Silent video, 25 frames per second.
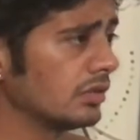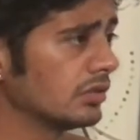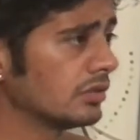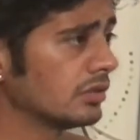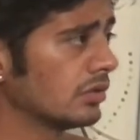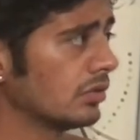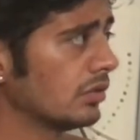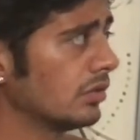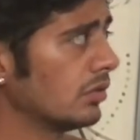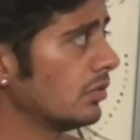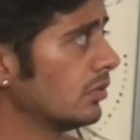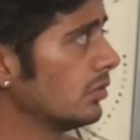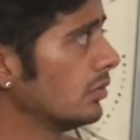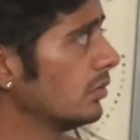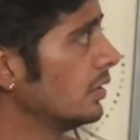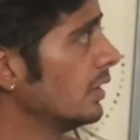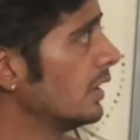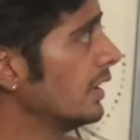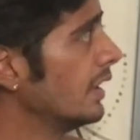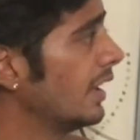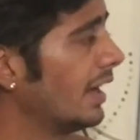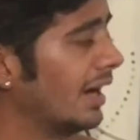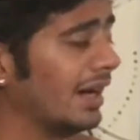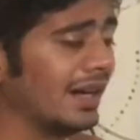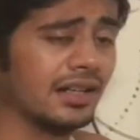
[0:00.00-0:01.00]
So,
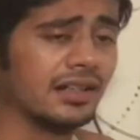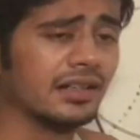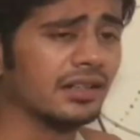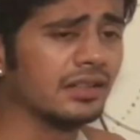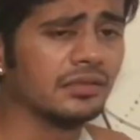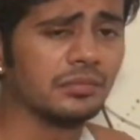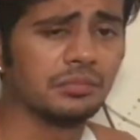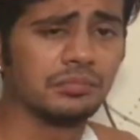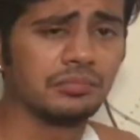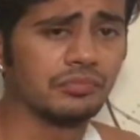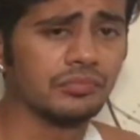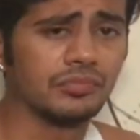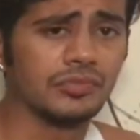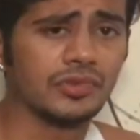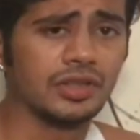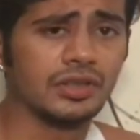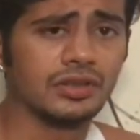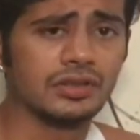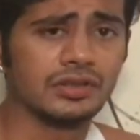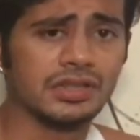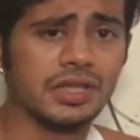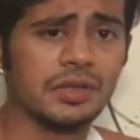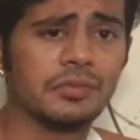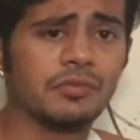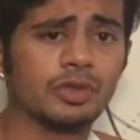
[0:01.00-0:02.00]
and
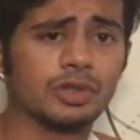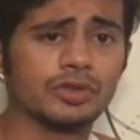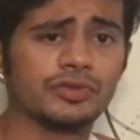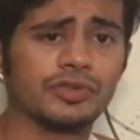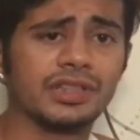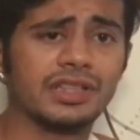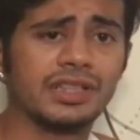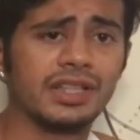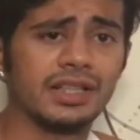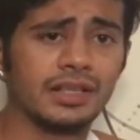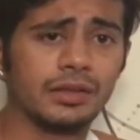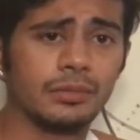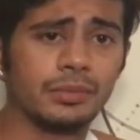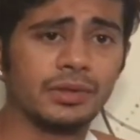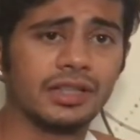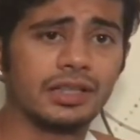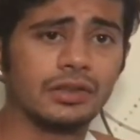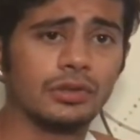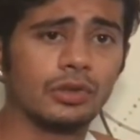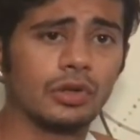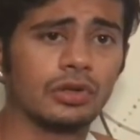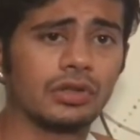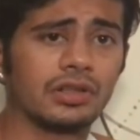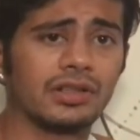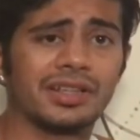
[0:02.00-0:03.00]
same was with the
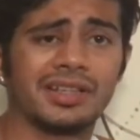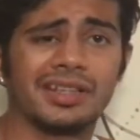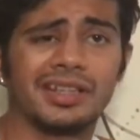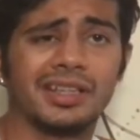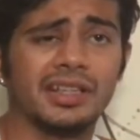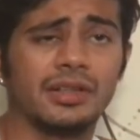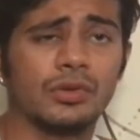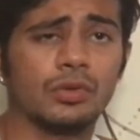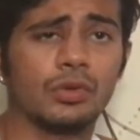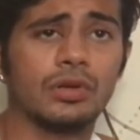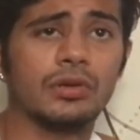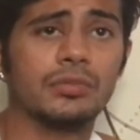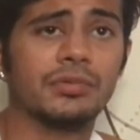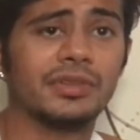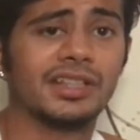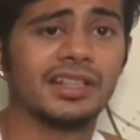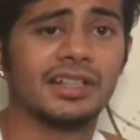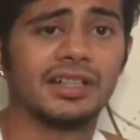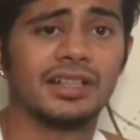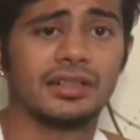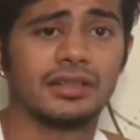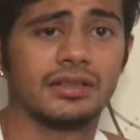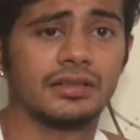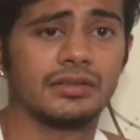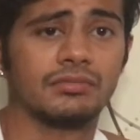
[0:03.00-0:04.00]
allopathic doctor, he told me
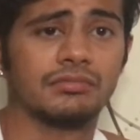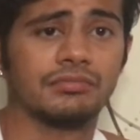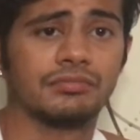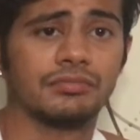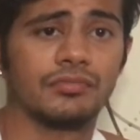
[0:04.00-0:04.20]
that